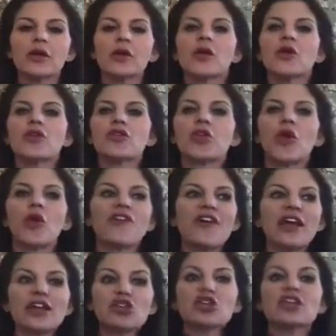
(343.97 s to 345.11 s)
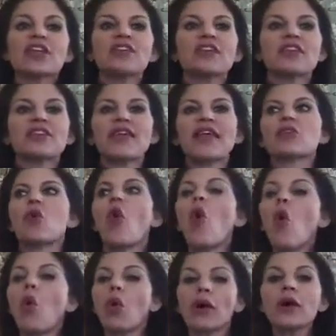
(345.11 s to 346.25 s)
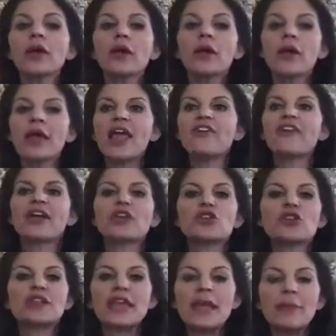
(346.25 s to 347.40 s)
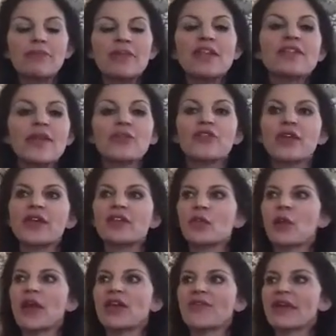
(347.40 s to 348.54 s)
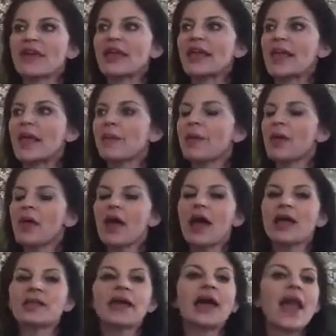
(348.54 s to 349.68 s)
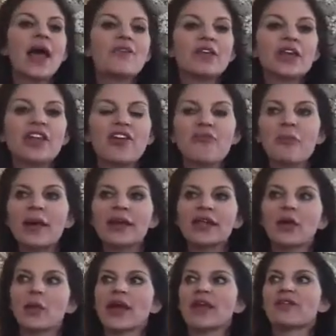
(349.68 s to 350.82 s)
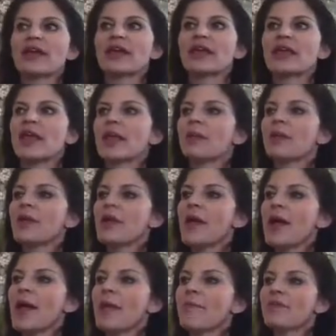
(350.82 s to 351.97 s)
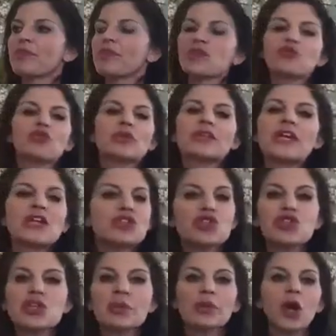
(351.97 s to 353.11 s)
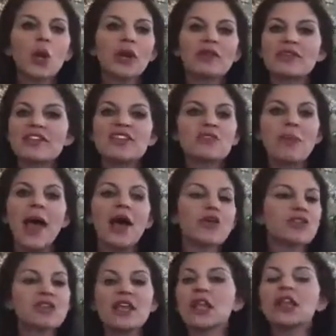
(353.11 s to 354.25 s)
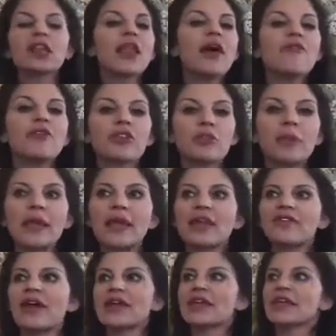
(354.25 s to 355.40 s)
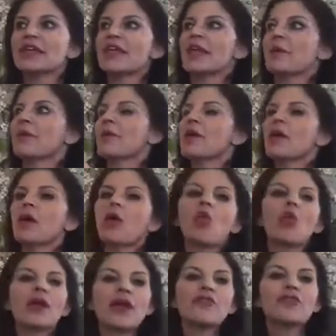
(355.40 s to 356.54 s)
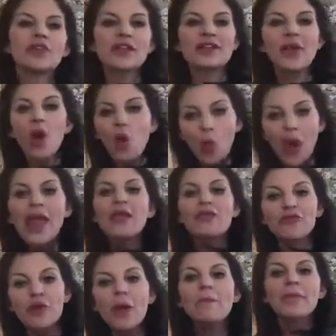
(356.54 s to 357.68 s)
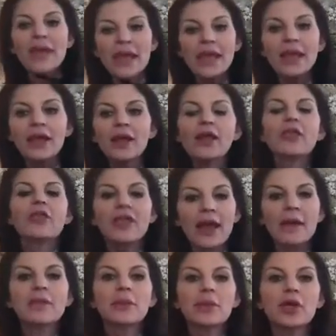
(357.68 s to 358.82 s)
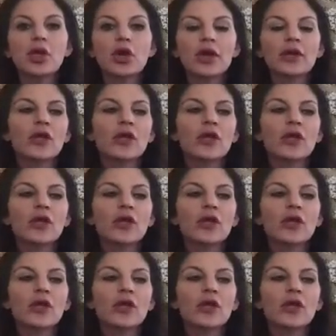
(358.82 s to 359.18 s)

So if I could just get these things, or if I can just keep these other things away, if I can keep not having enough money away, if I can keep this relationship going, this spouse in love with me, if I can keep whatever it is away from me, then I'm going to be good.